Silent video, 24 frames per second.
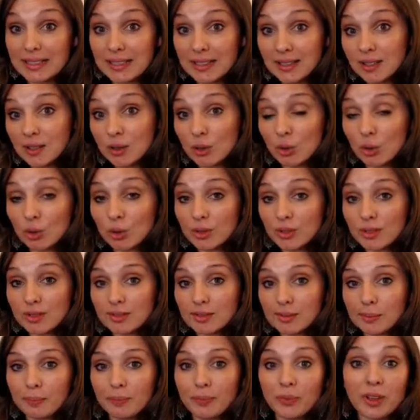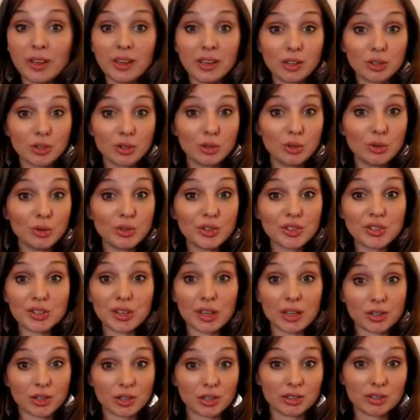discourse, issues
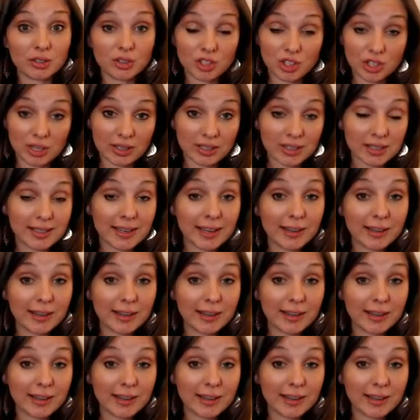such as gender